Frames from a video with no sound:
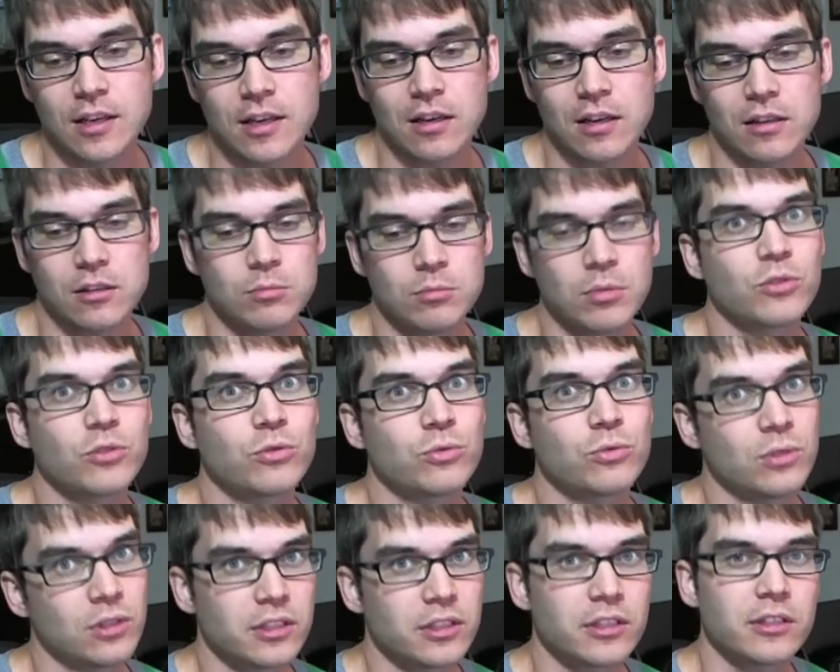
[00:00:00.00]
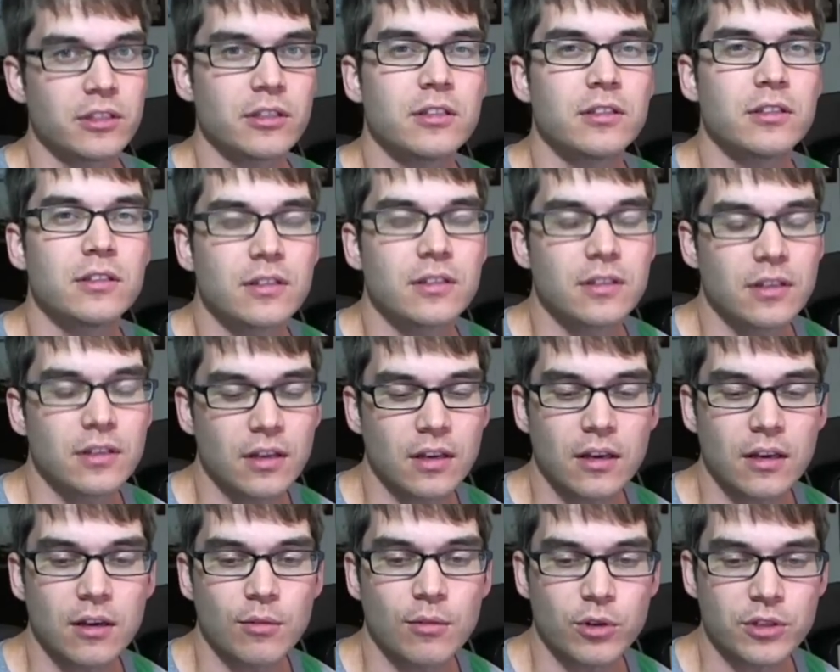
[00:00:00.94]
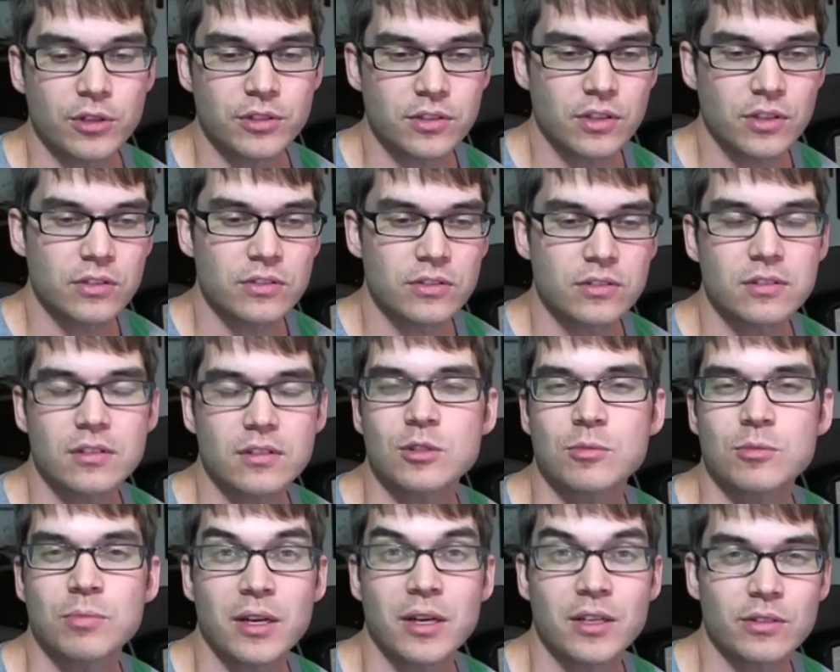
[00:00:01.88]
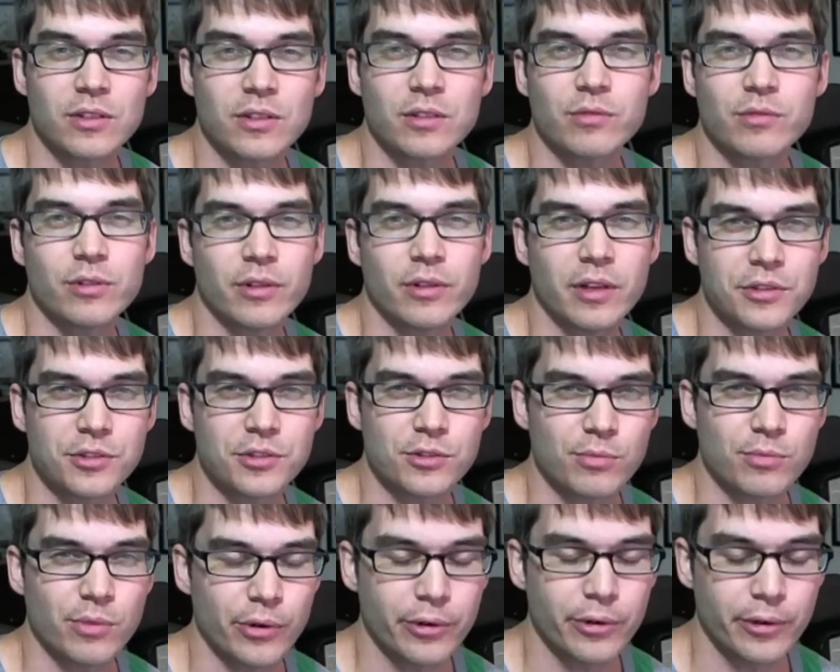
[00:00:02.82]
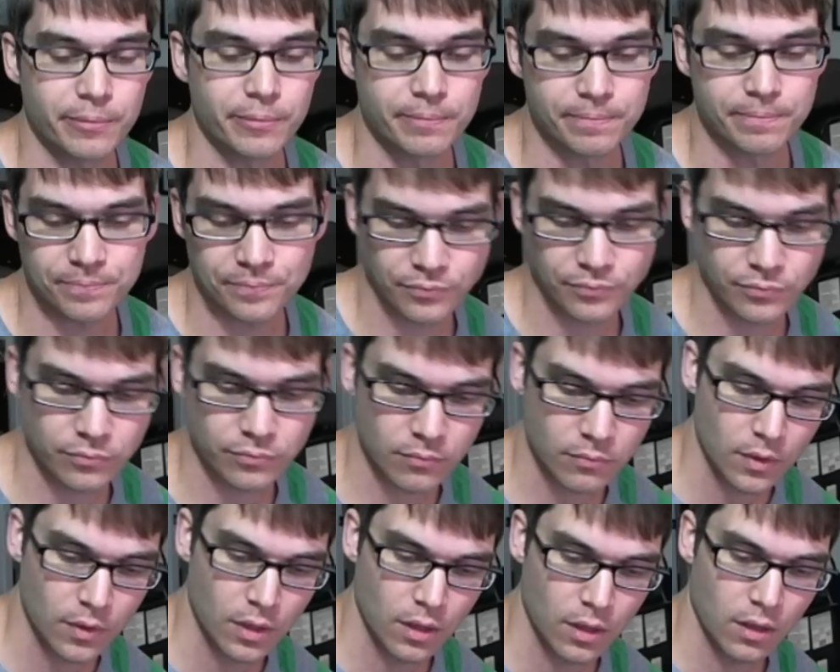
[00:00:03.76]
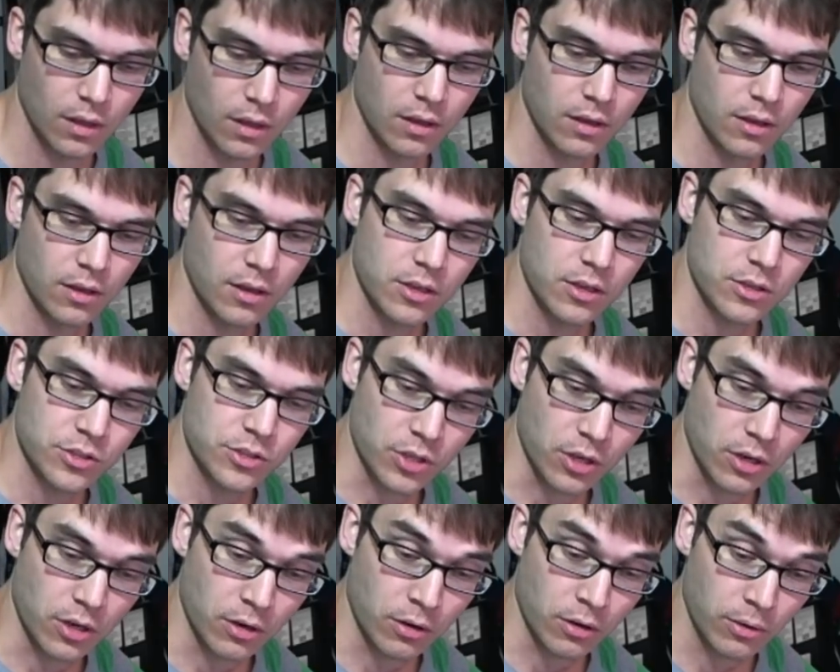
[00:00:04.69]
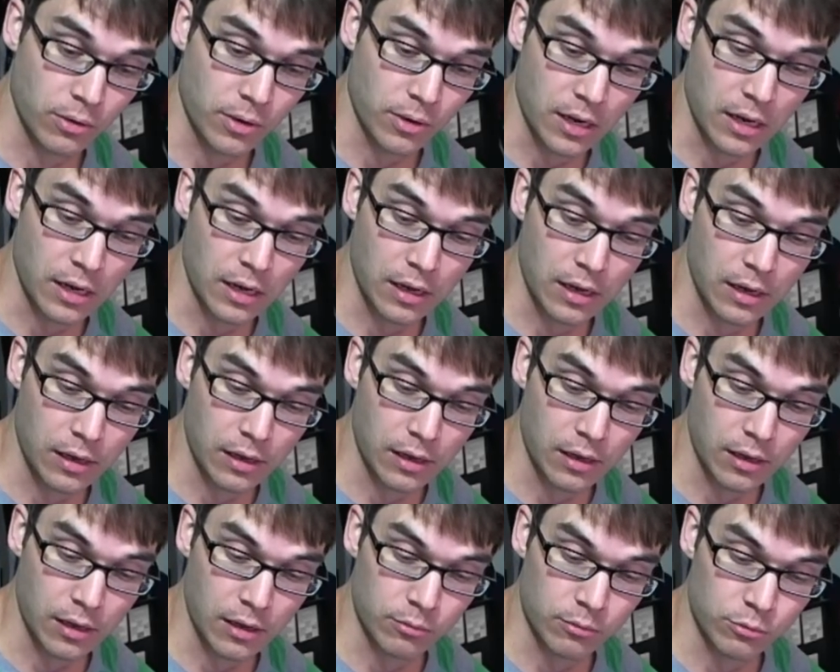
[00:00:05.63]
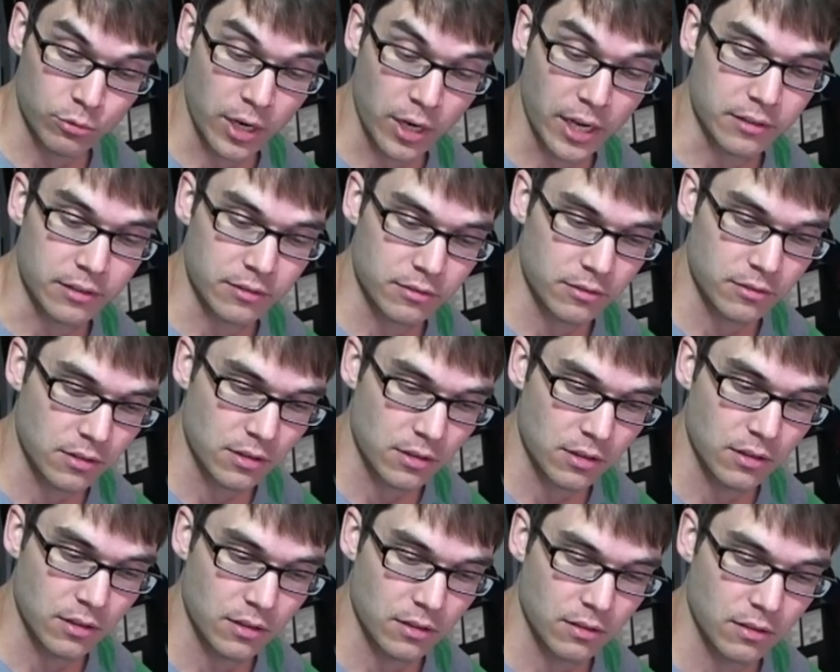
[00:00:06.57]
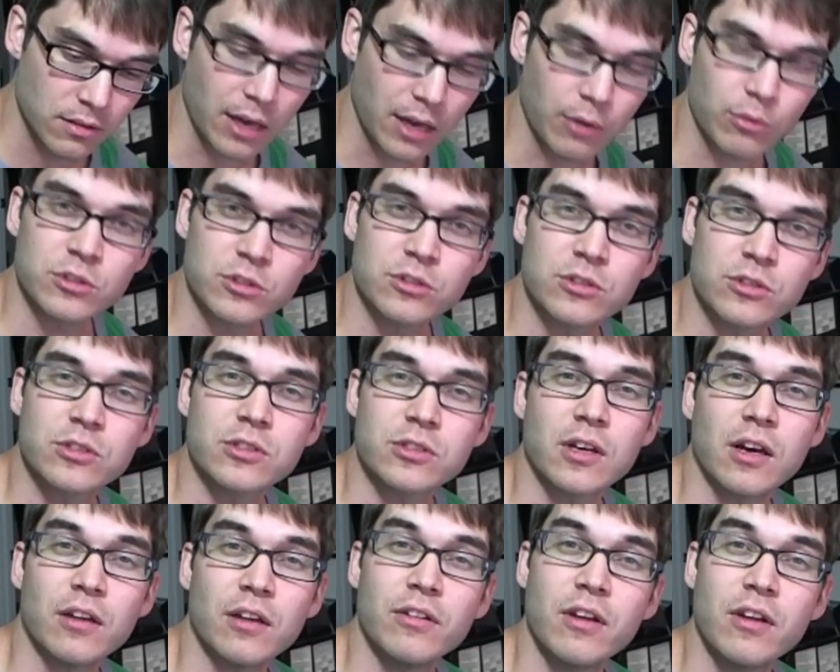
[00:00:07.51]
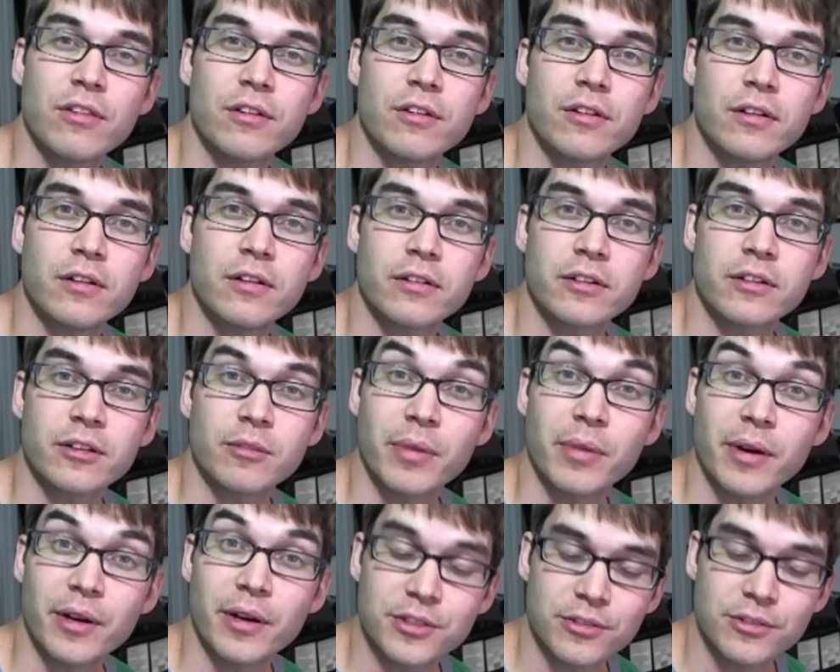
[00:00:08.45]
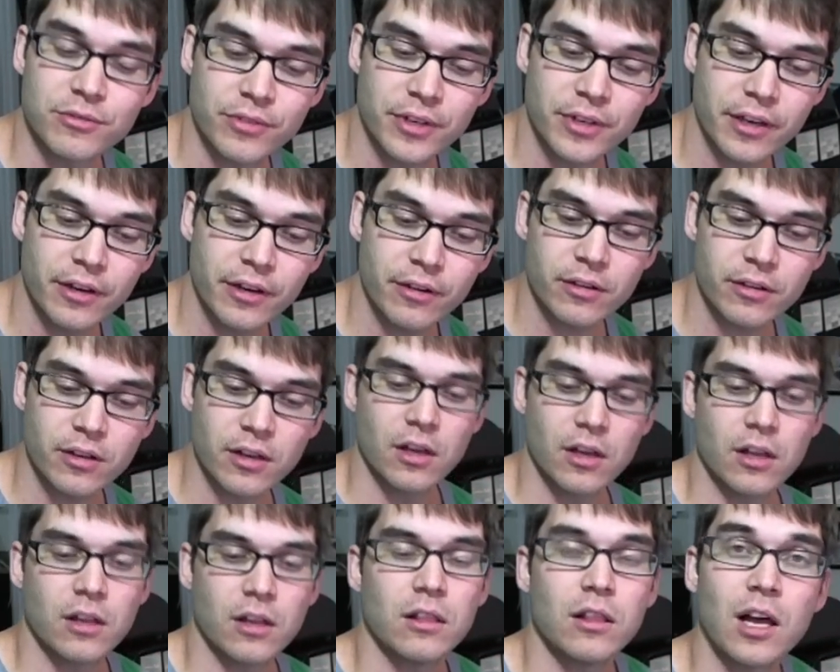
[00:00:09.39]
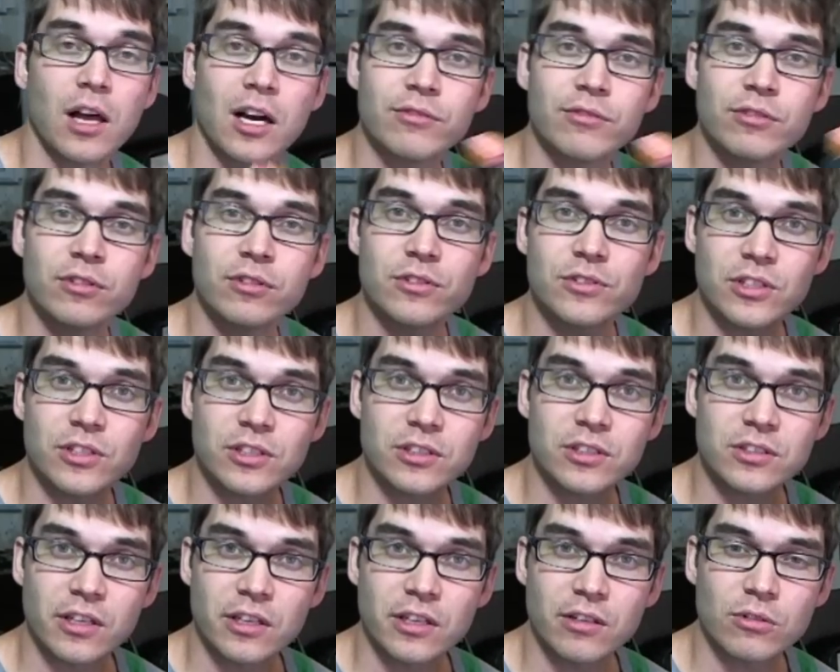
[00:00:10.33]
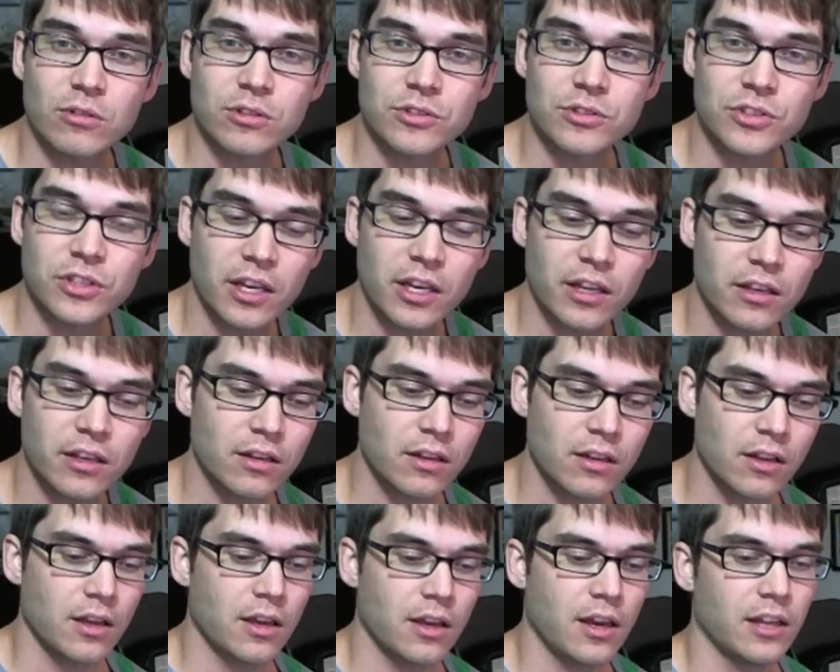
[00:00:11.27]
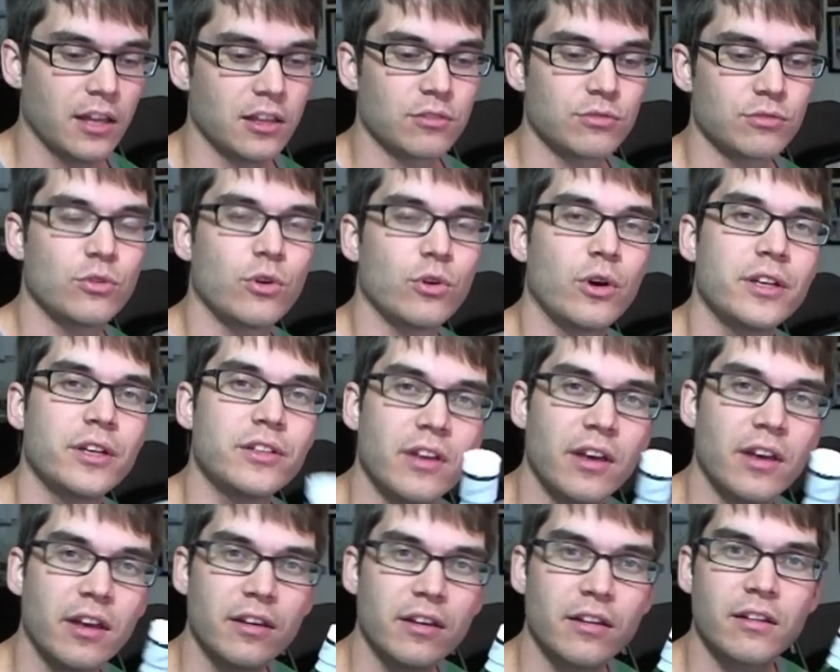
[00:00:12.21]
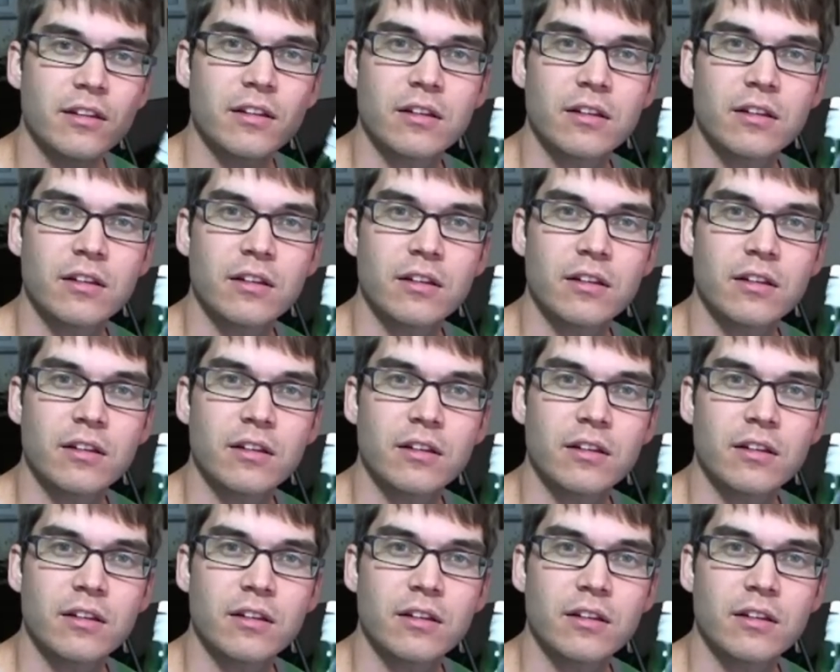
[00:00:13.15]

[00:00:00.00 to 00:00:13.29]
Uh, they're both really good um, whiskeys, especially if you like smoke. So, um, right. That was another comparison video. Lagavulin 16, once again, and Laphroaig 10.